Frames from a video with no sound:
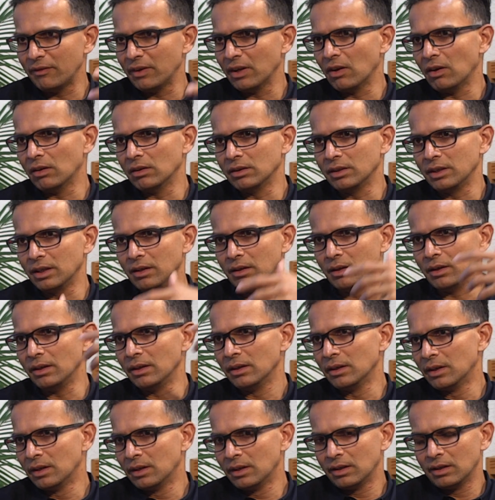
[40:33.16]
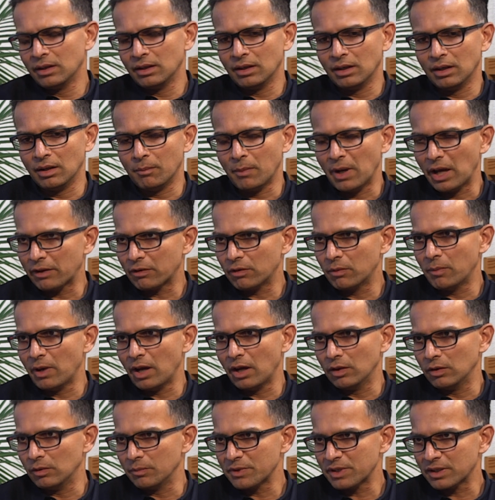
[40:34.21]
all the
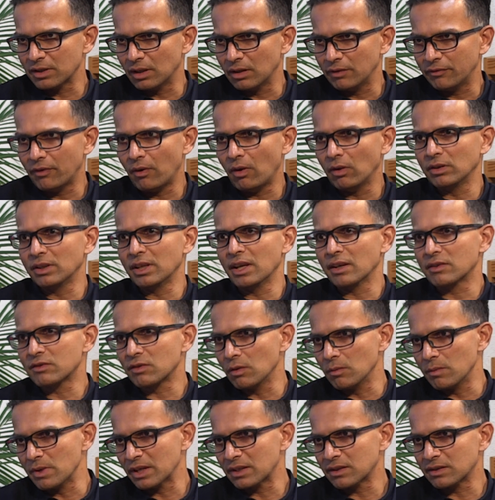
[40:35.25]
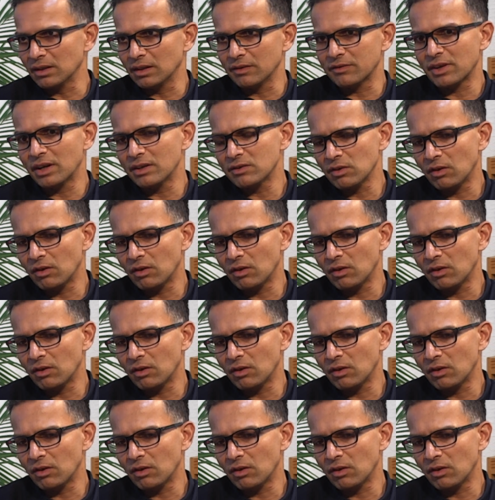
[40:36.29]
microbiome stuff, all the exomic stuff, right?